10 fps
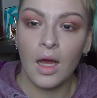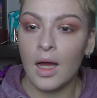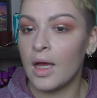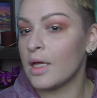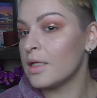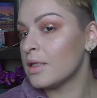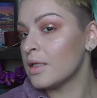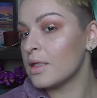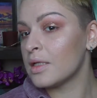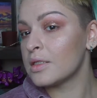I
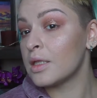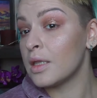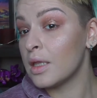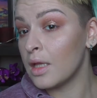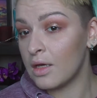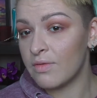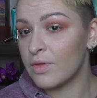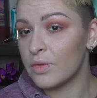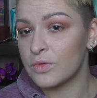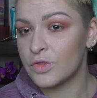love
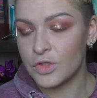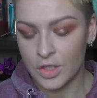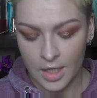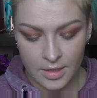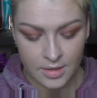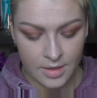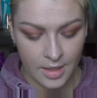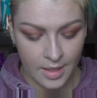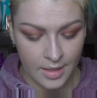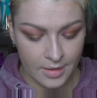those shades
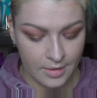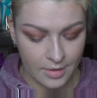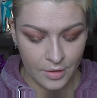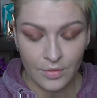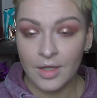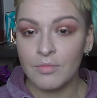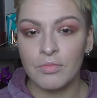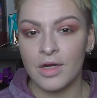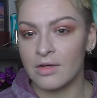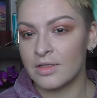that you can
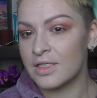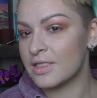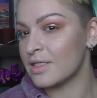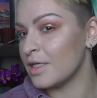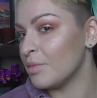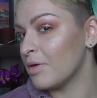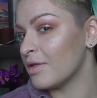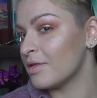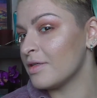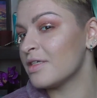barely see,
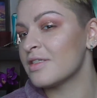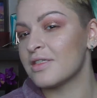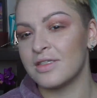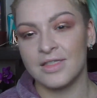but it's